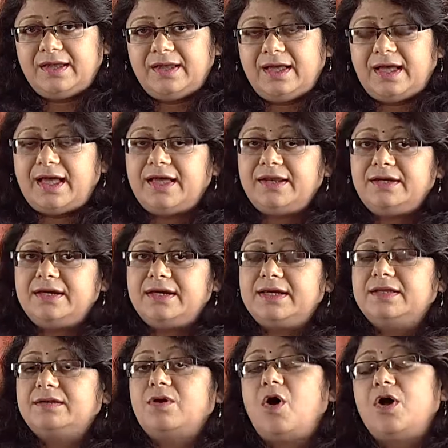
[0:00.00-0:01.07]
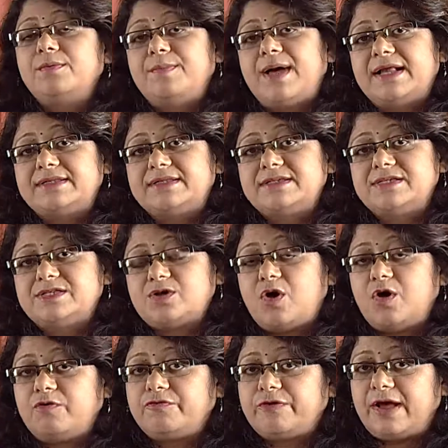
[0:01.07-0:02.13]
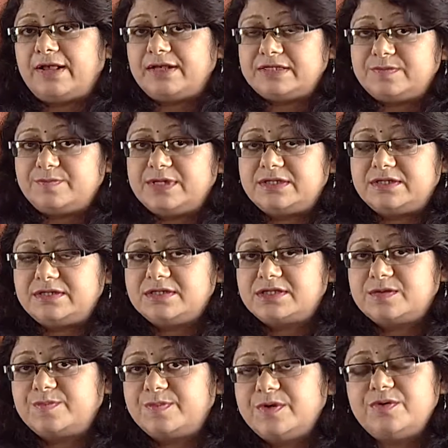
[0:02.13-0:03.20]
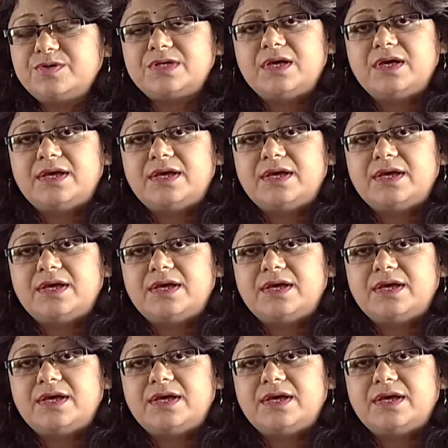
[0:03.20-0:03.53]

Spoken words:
And on matters of ultimate dispute,